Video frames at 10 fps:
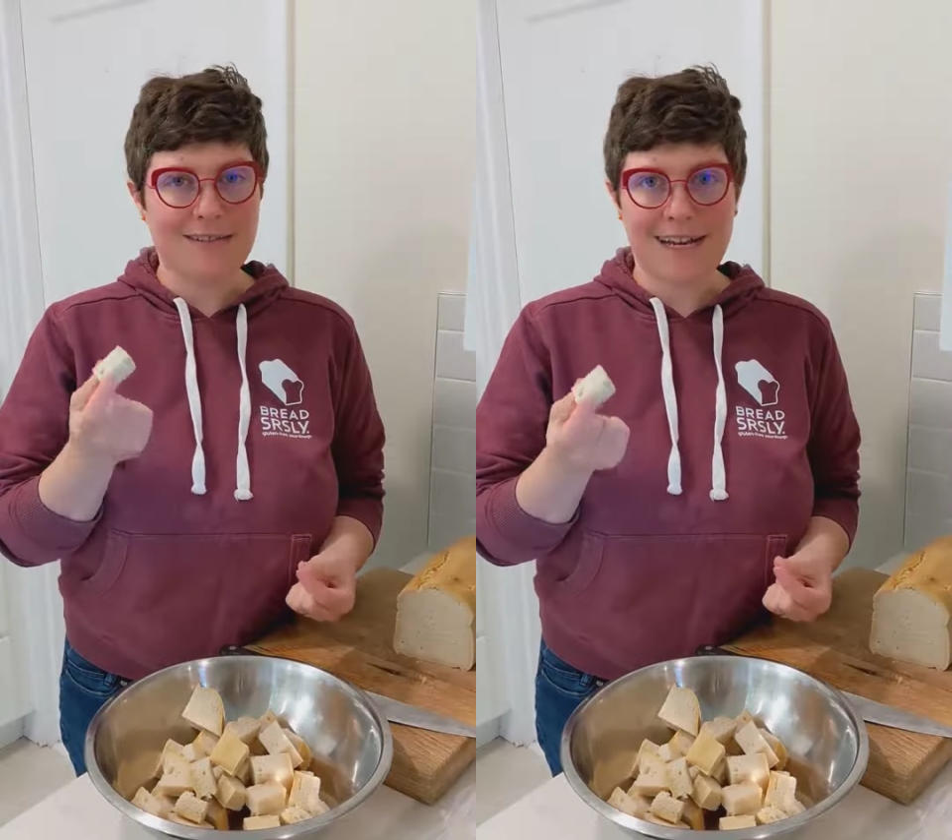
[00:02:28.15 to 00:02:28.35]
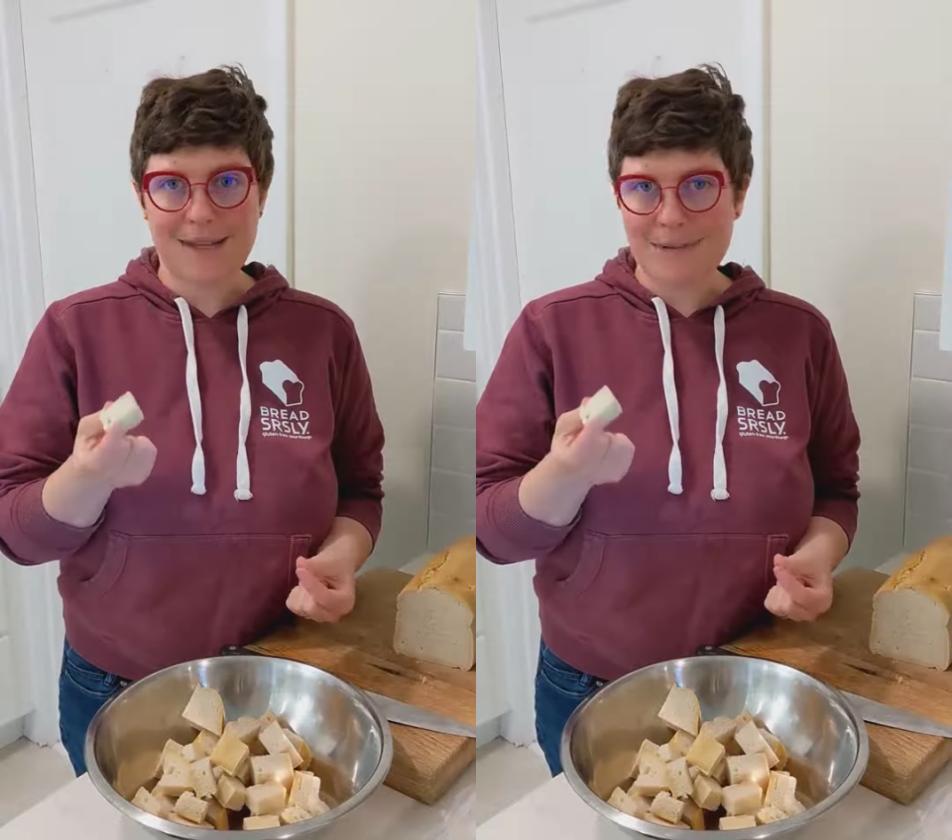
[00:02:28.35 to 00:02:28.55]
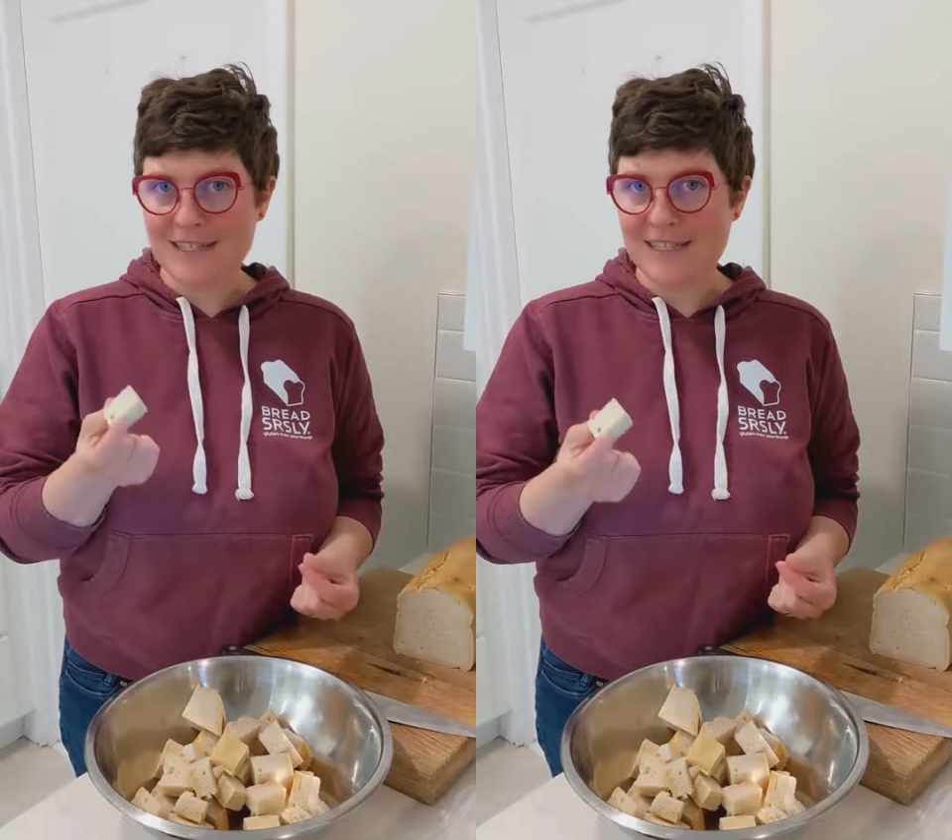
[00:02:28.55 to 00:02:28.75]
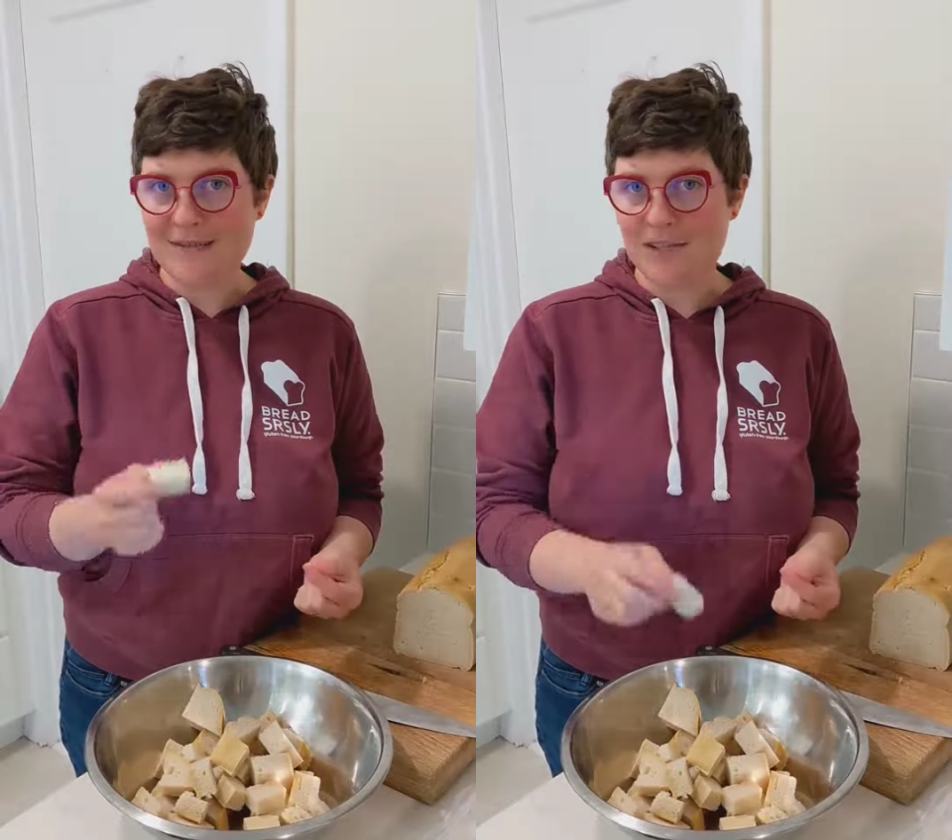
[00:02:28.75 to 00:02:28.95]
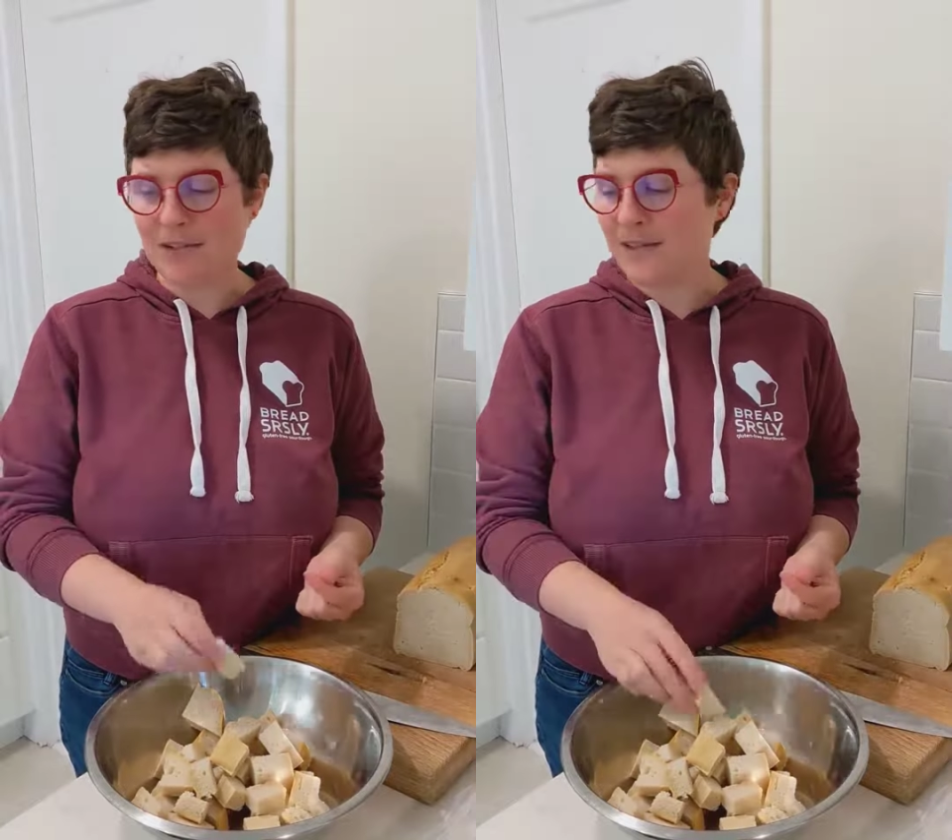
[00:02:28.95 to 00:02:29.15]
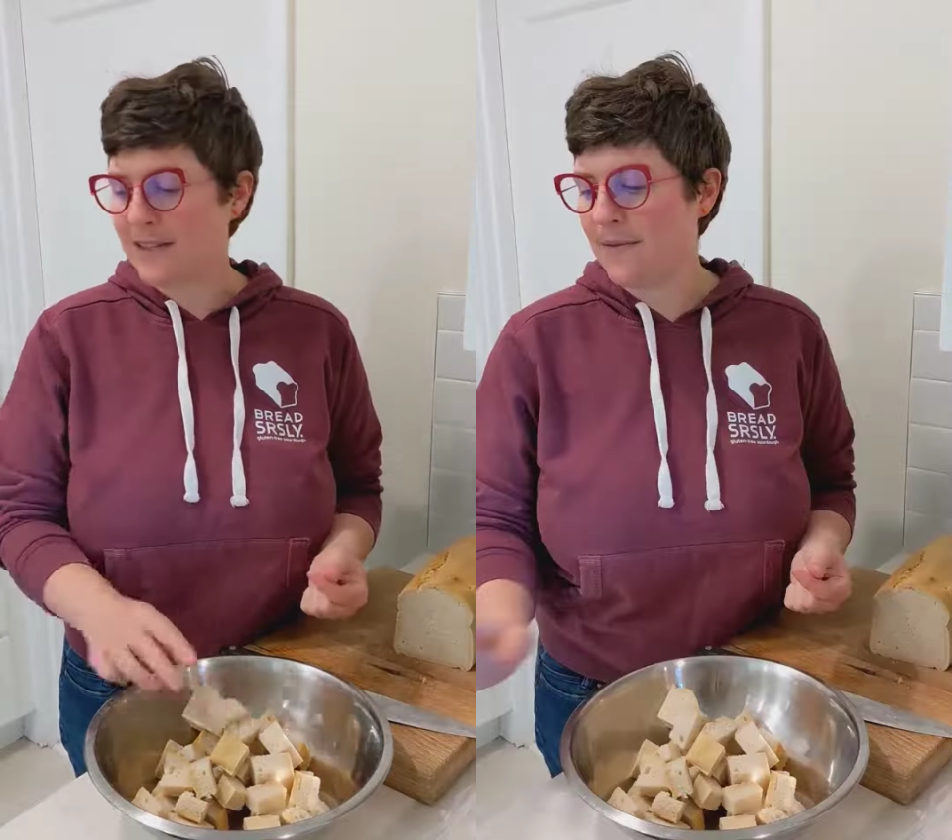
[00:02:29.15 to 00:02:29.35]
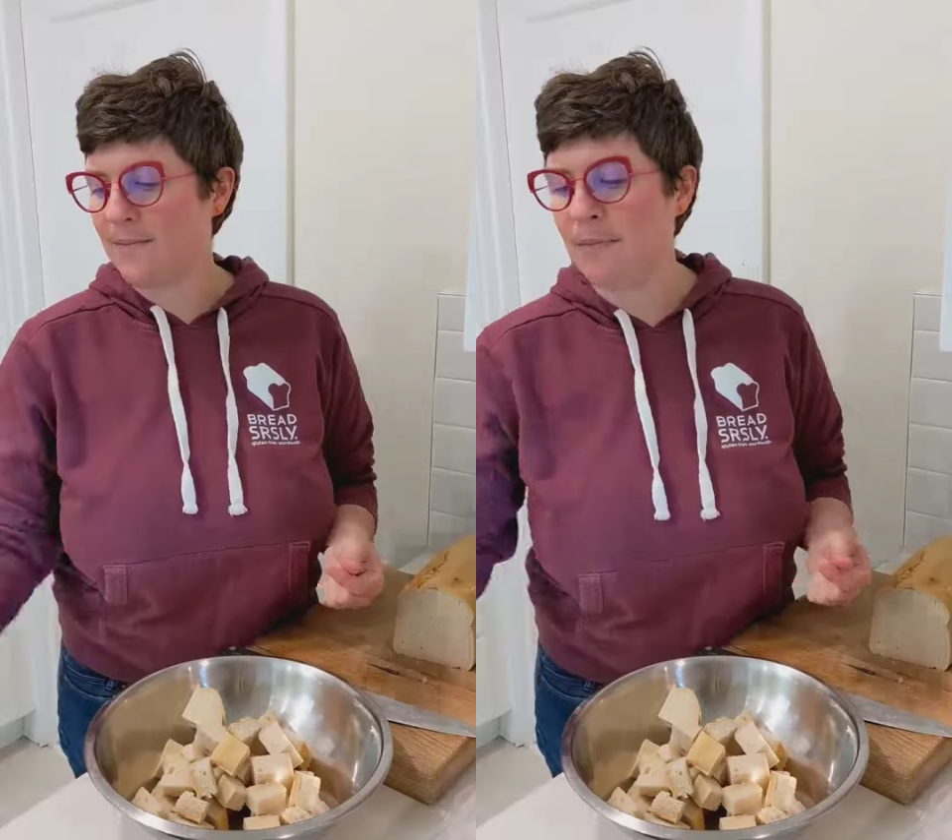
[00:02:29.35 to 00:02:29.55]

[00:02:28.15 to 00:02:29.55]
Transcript: tiny pieces of toast.